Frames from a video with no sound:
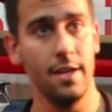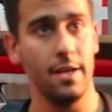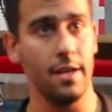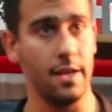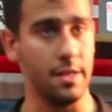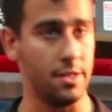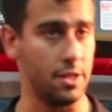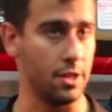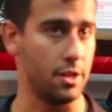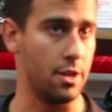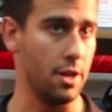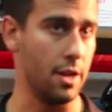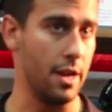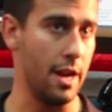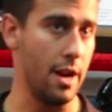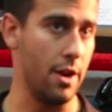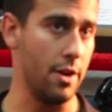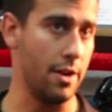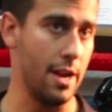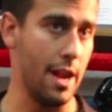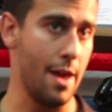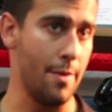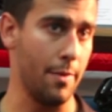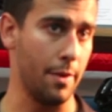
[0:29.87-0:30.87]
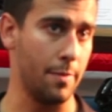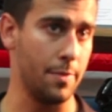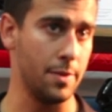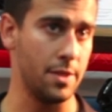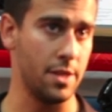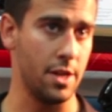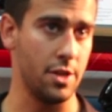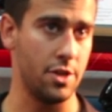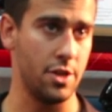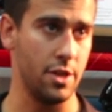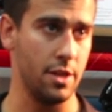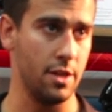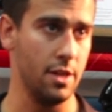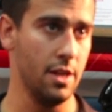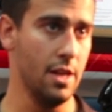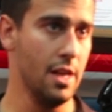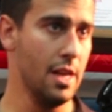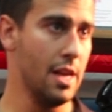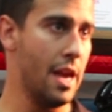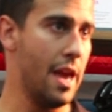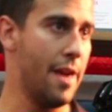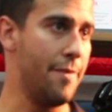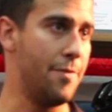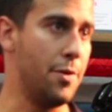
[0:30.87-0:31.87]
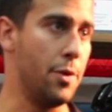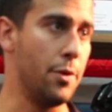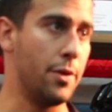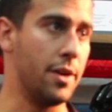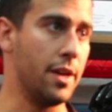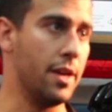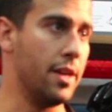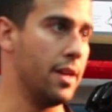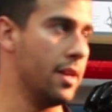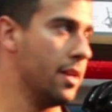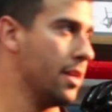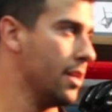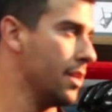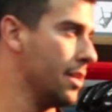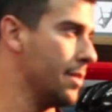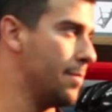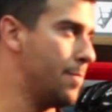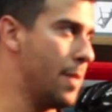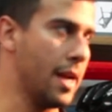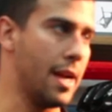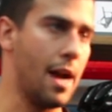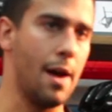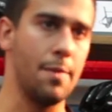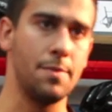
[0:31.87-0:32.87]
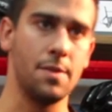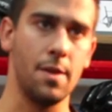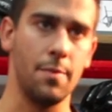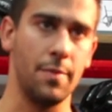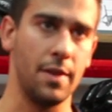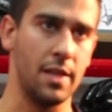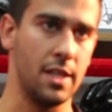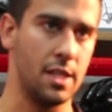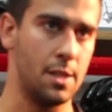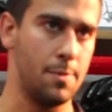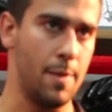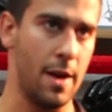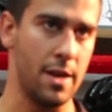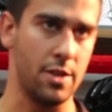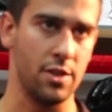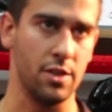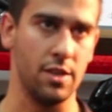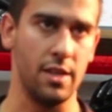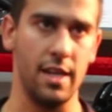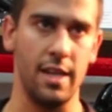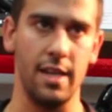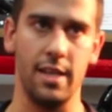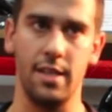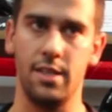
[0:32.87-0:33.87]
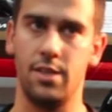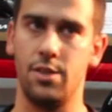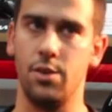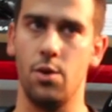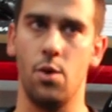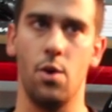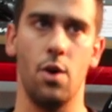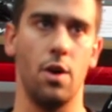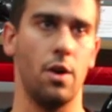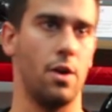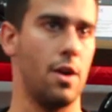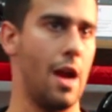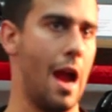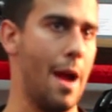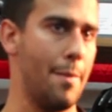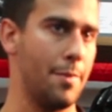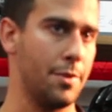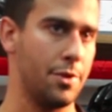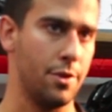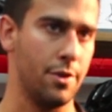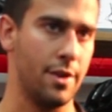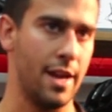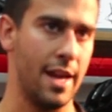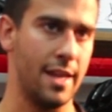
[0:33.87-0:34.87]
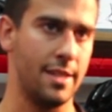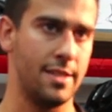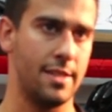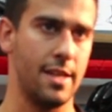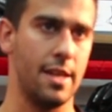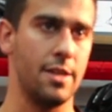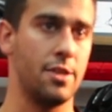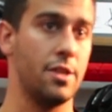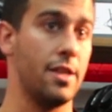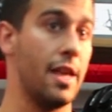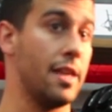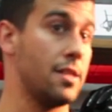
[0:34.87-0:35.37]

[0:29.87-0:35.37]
It's a good aerodynamic position. If you can pick up something in special needs or grab it through an aid station,